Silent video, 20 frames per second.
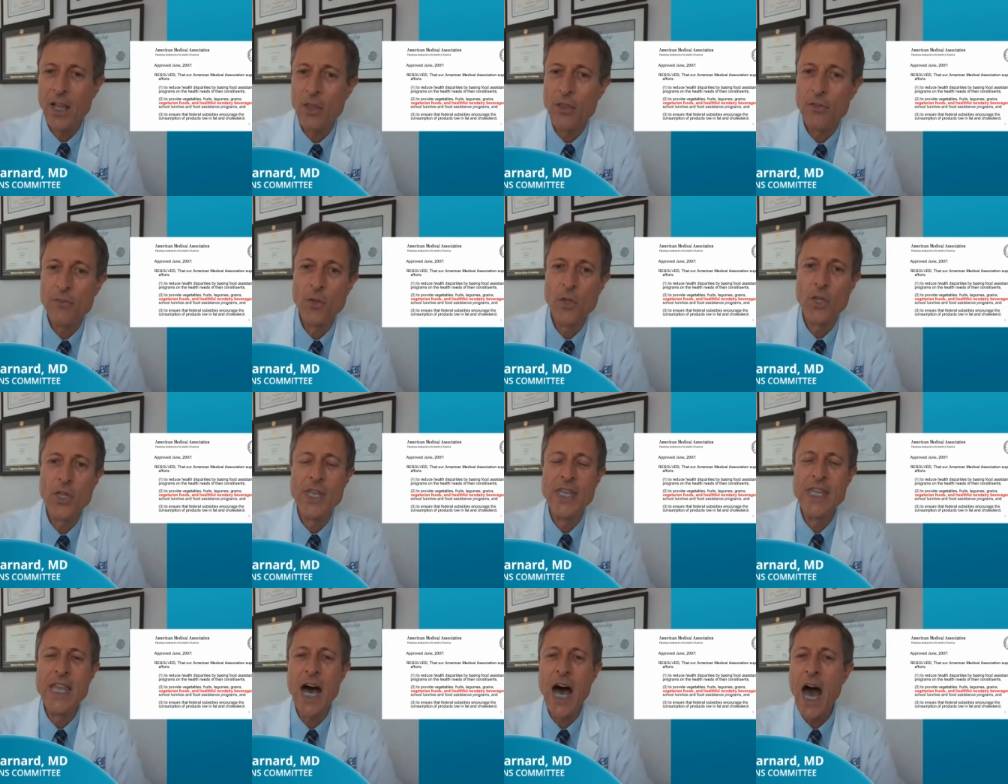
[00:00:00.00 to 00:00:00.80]

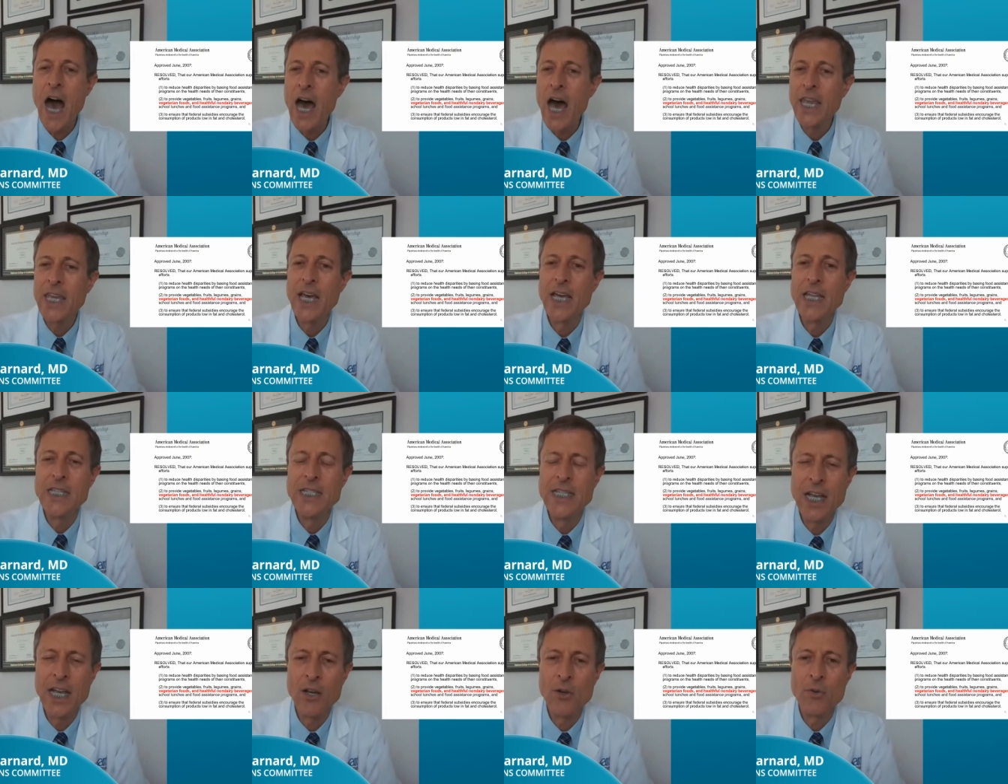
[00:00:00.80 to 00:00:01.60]
healthful,
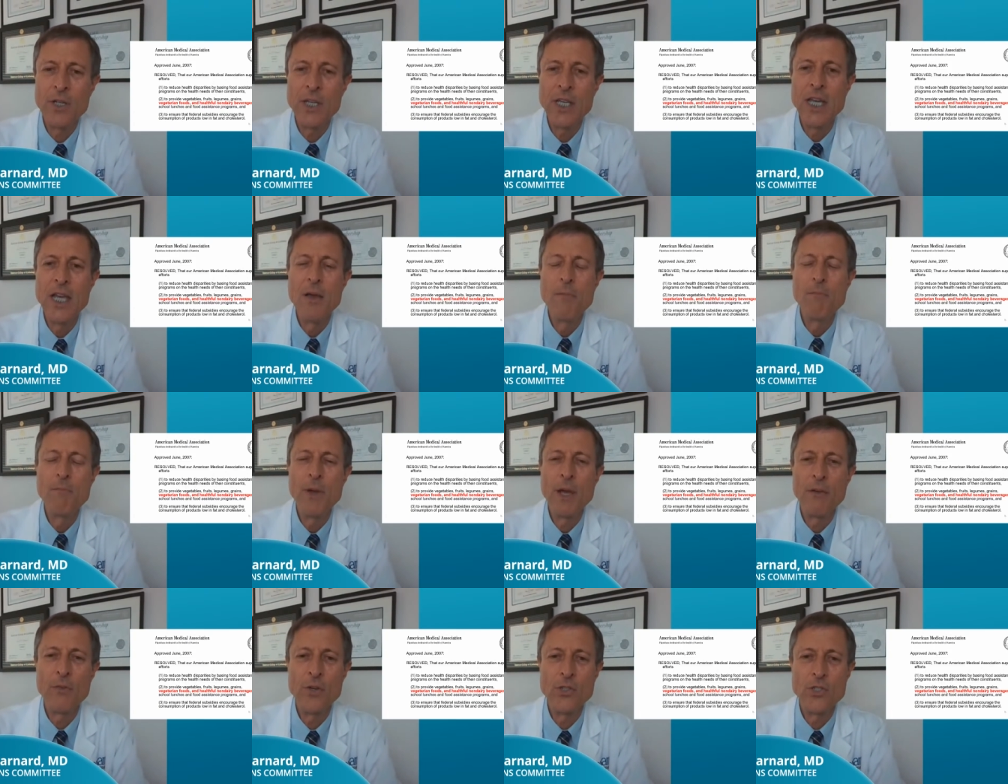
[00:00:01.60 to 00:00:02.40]
non-dairy
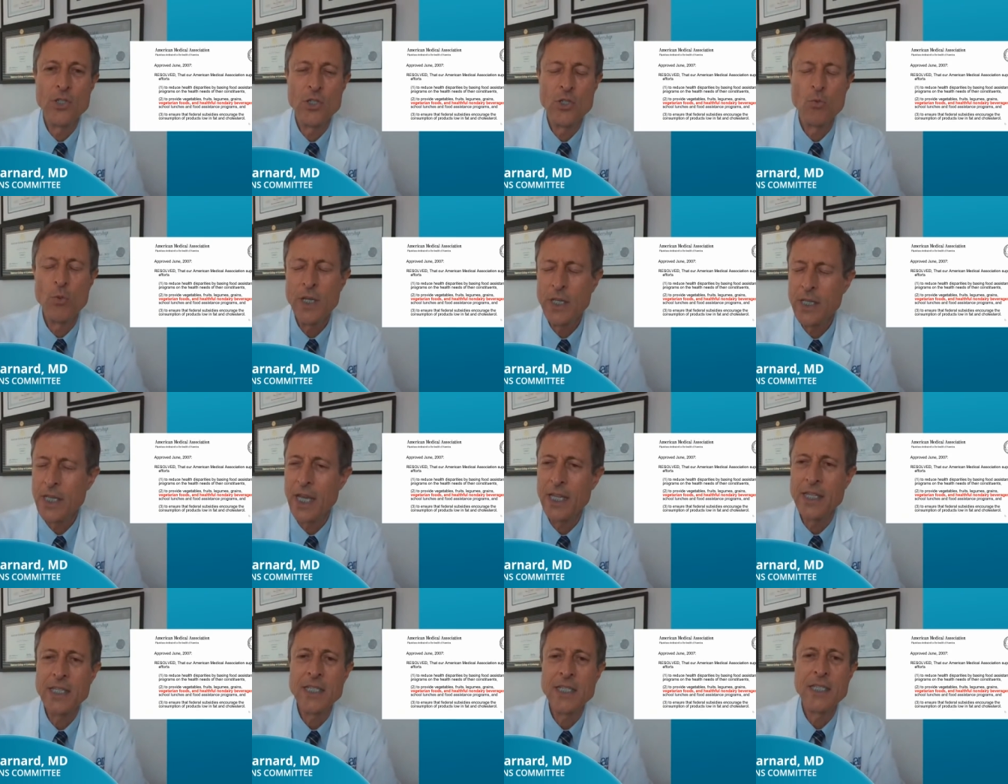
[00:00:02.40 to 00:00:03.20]
beverages. Read
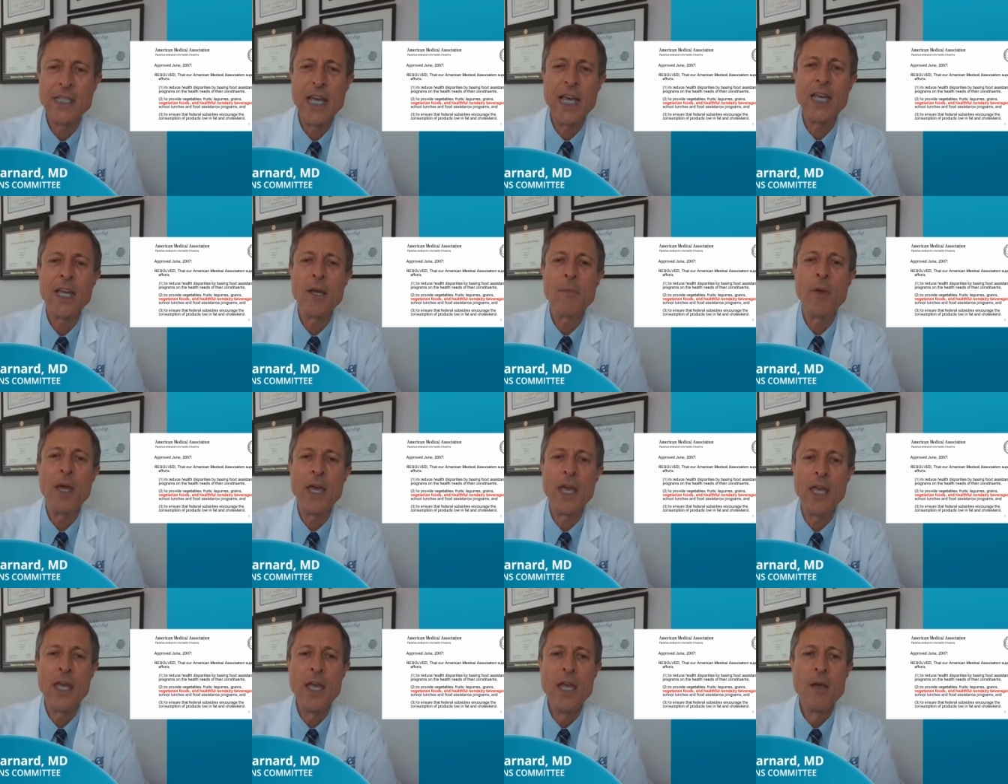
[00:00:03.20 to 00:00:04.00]
that. This is
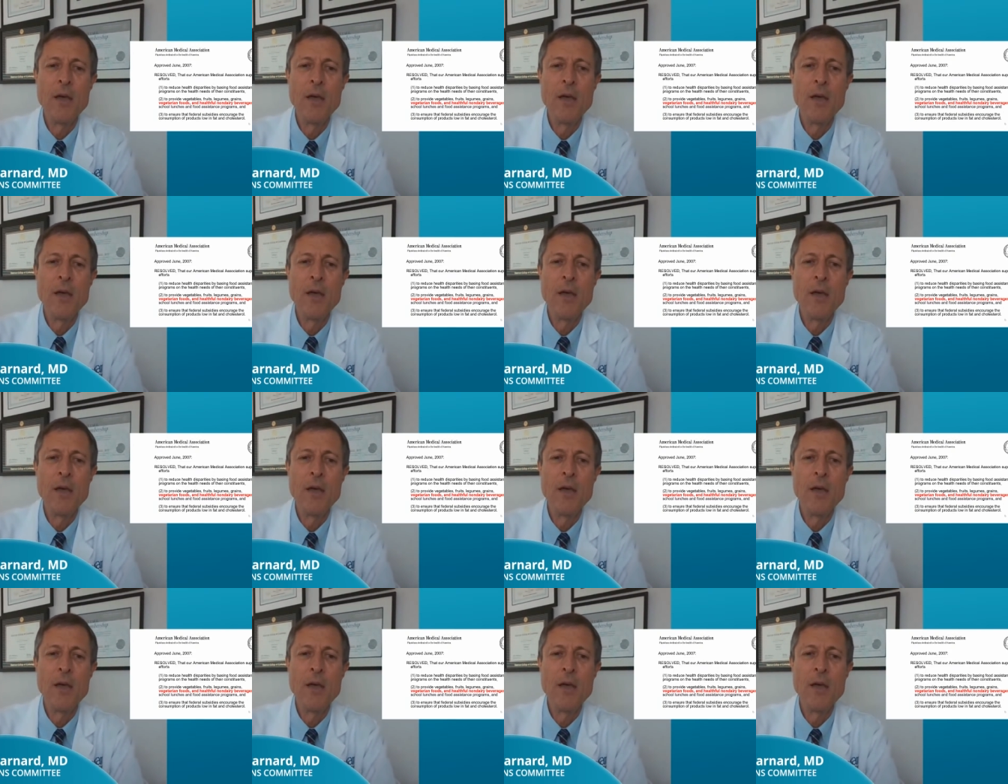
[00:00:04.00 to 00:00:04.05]
AMA